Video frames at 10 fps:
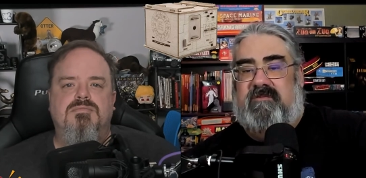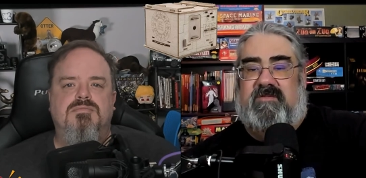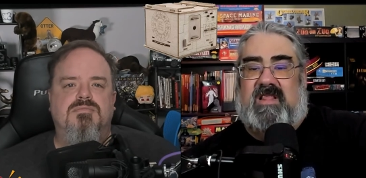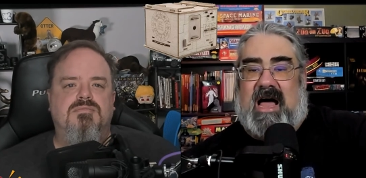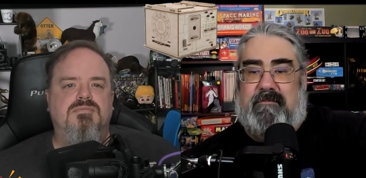
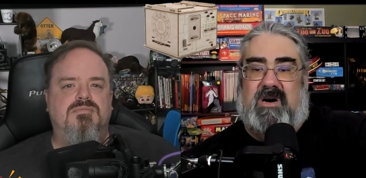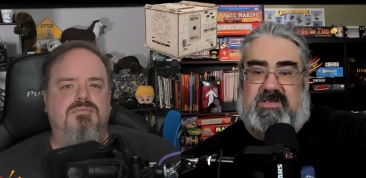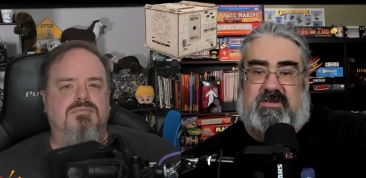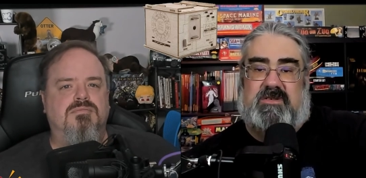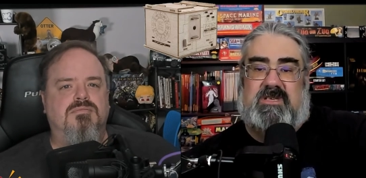Speaker 1: flat
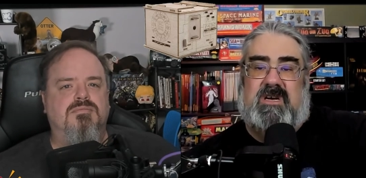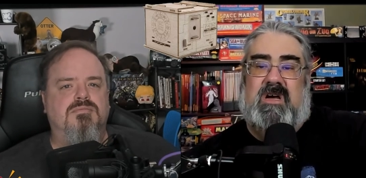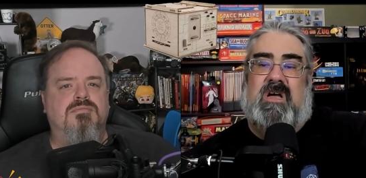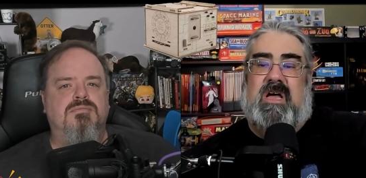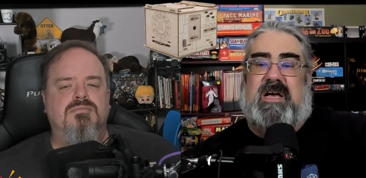puzzles,
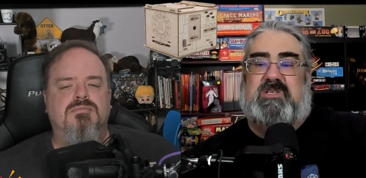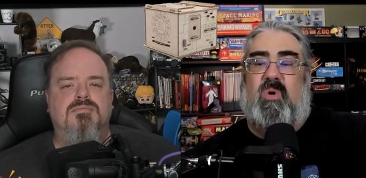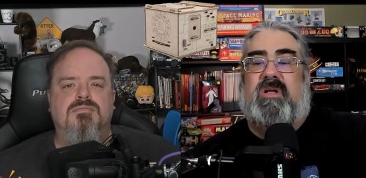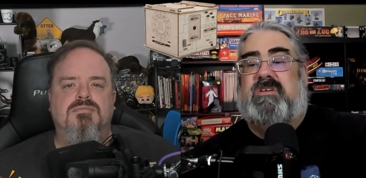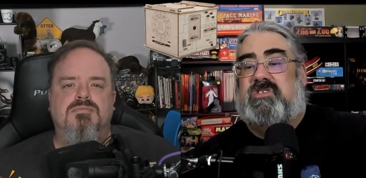as
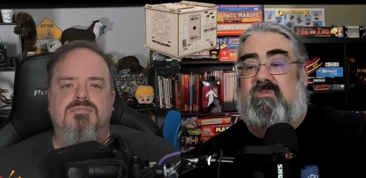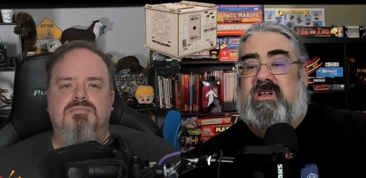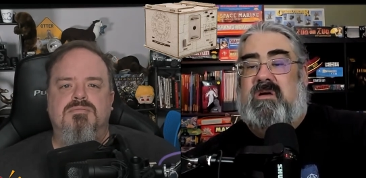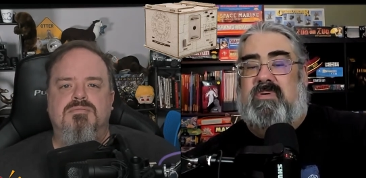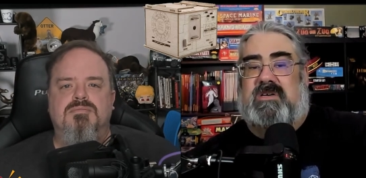well as
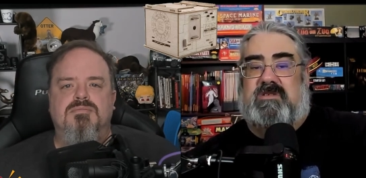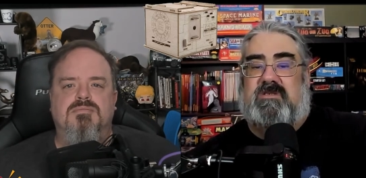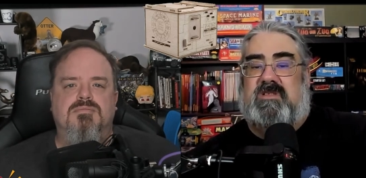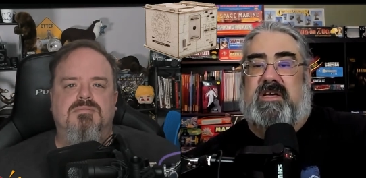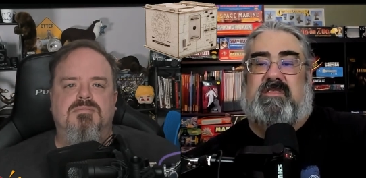3D
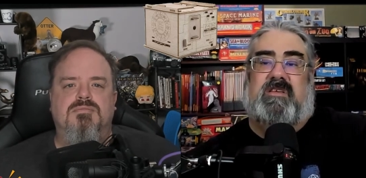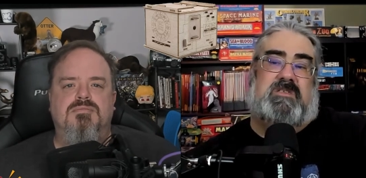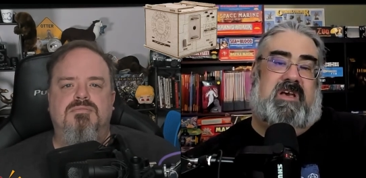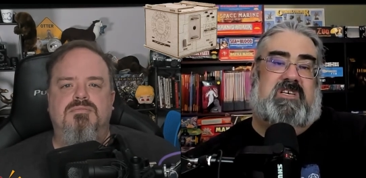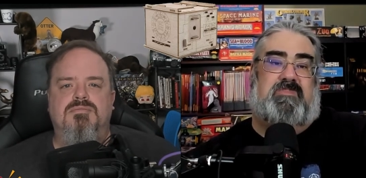puzzles like the
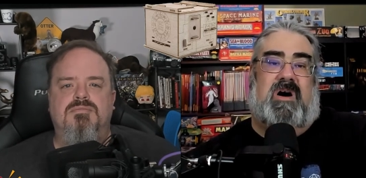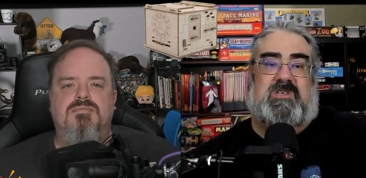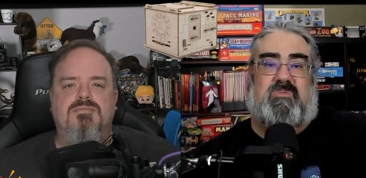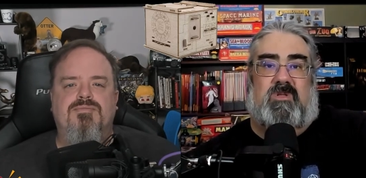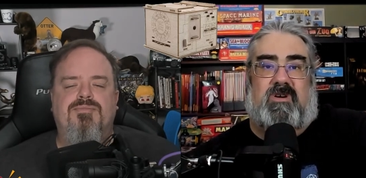Space
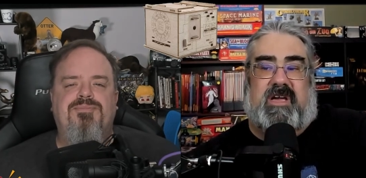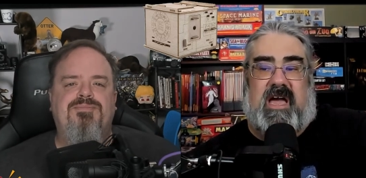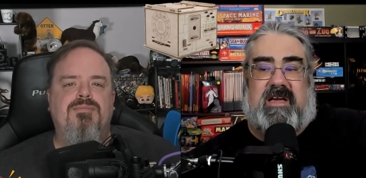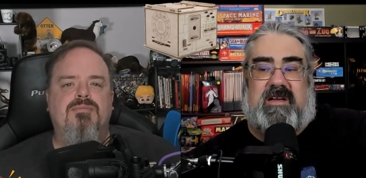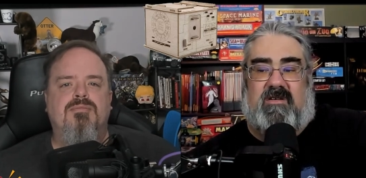Box we're looking
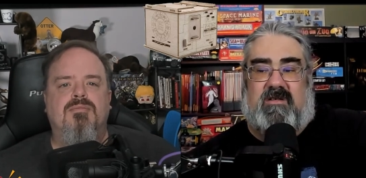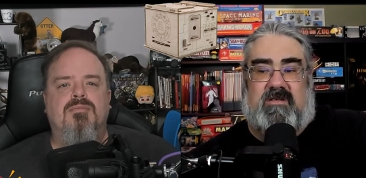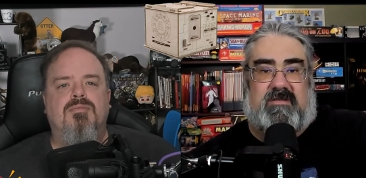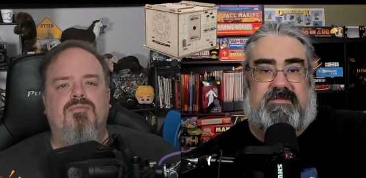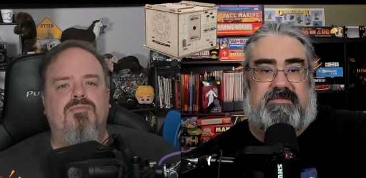at here.
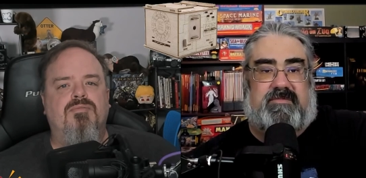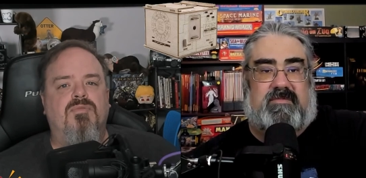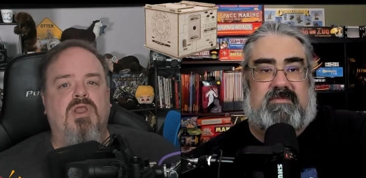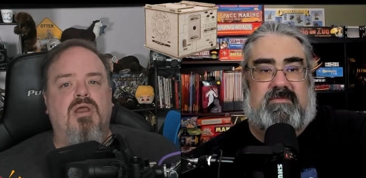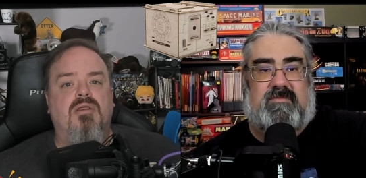
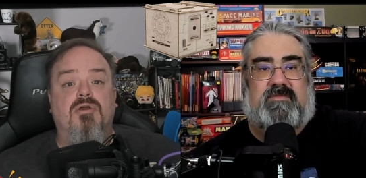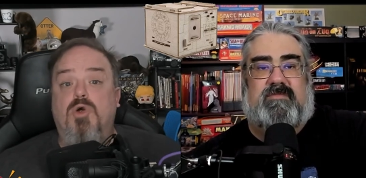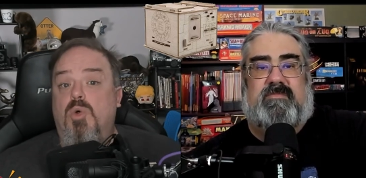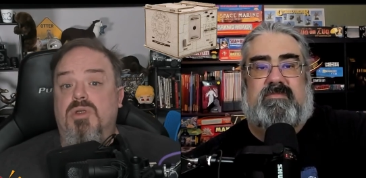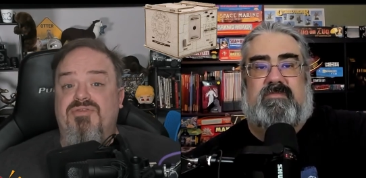
Speaker 2: The
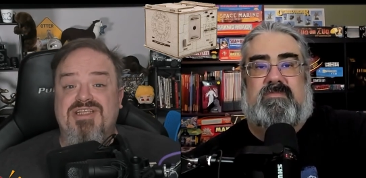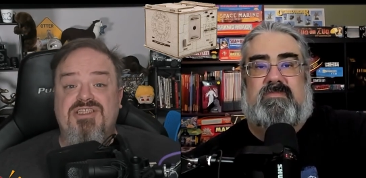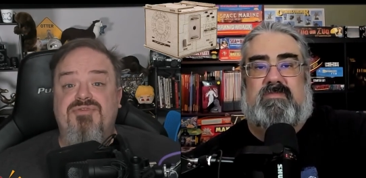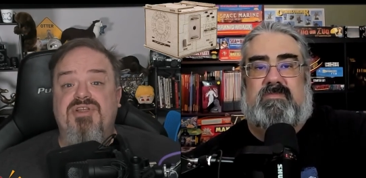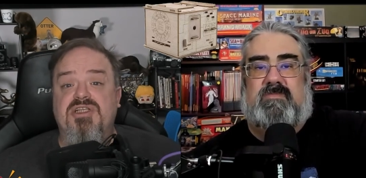goal of each
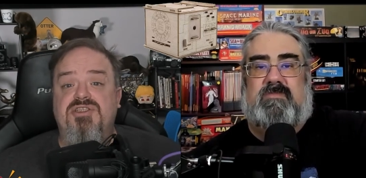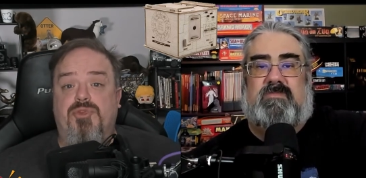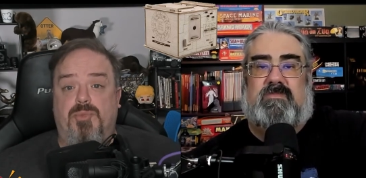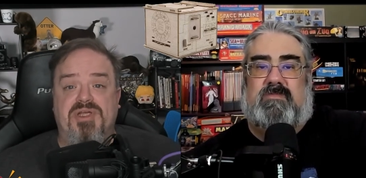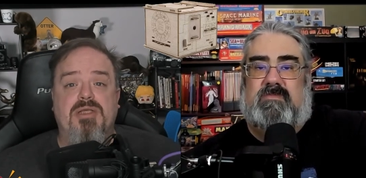of these
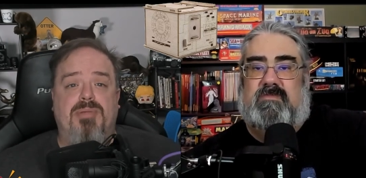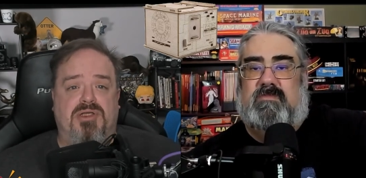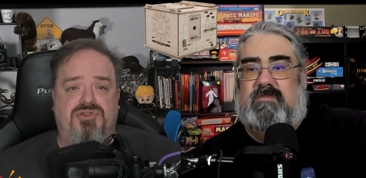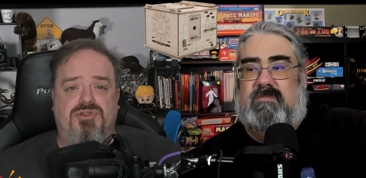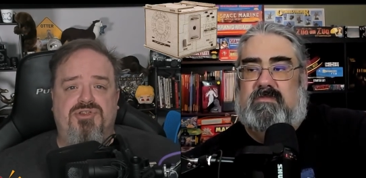3D
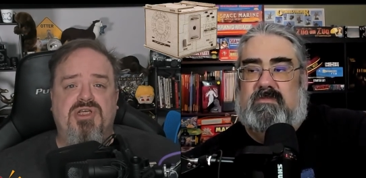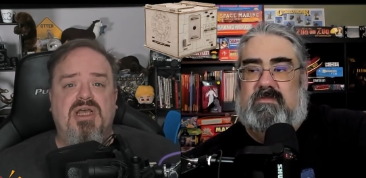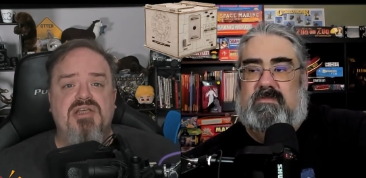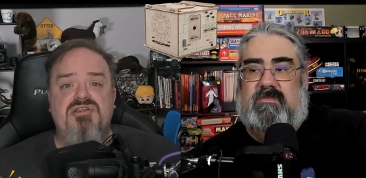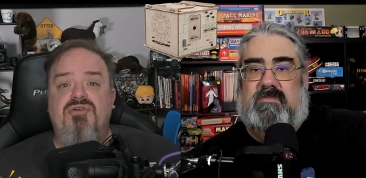puzzles
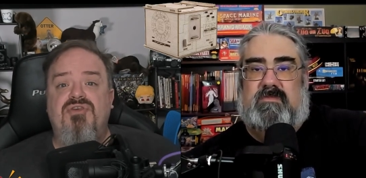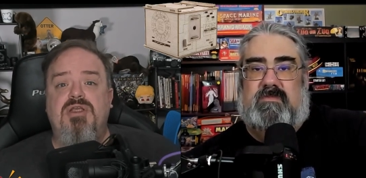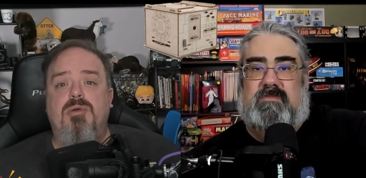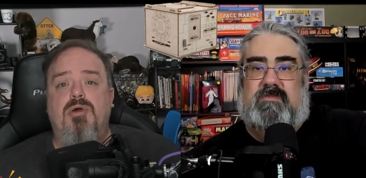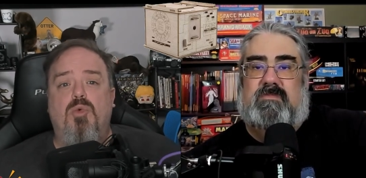is to
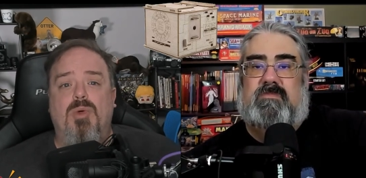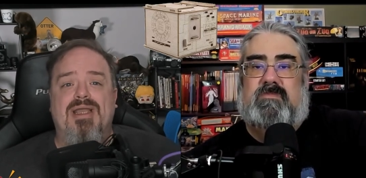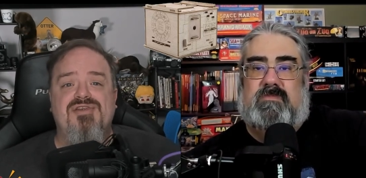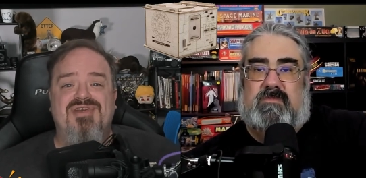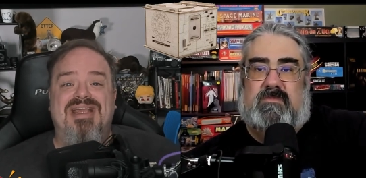figure out a
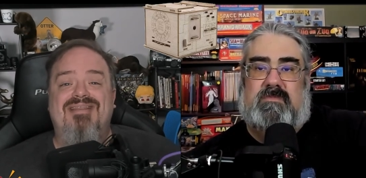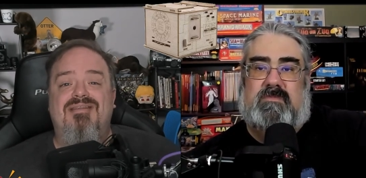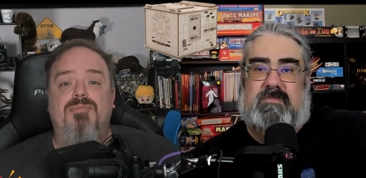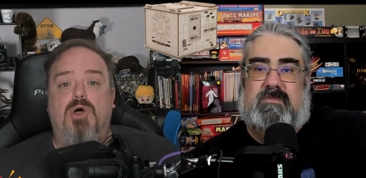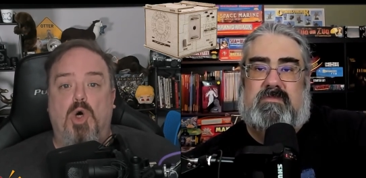way to get
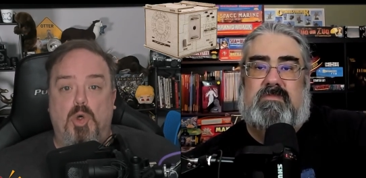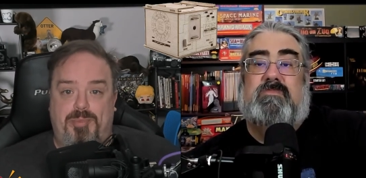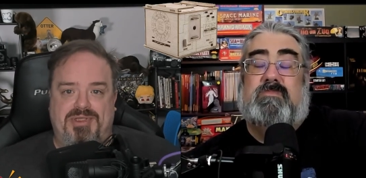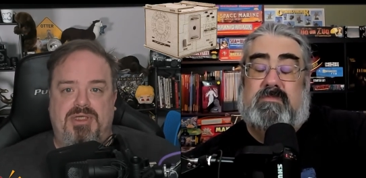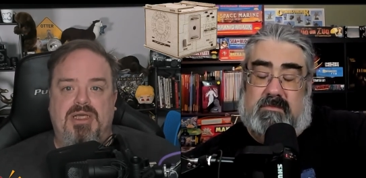them
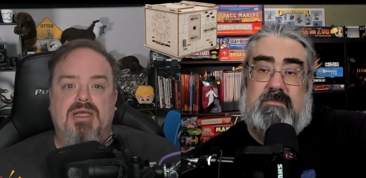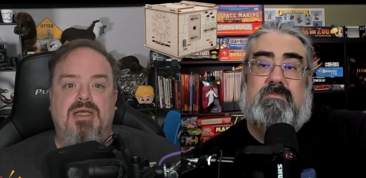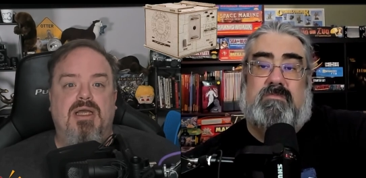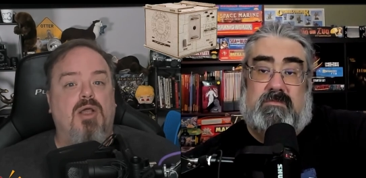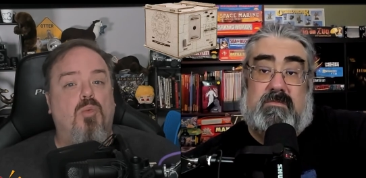open,
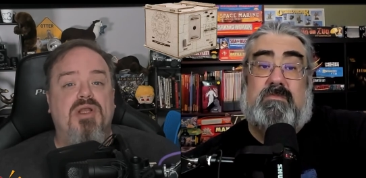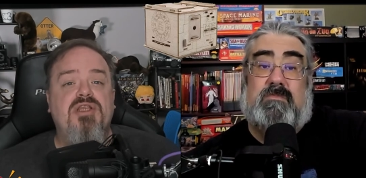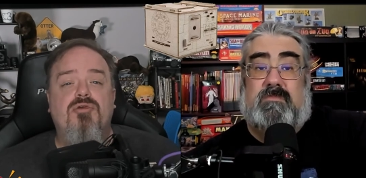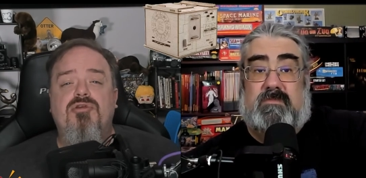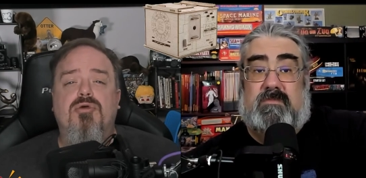and when
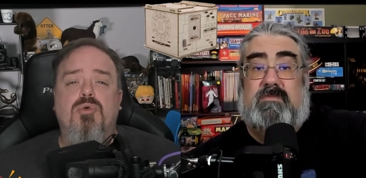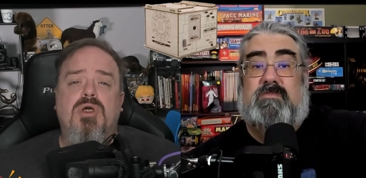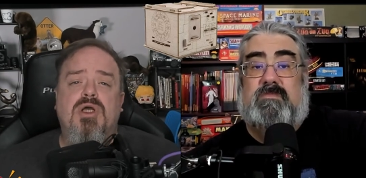you do,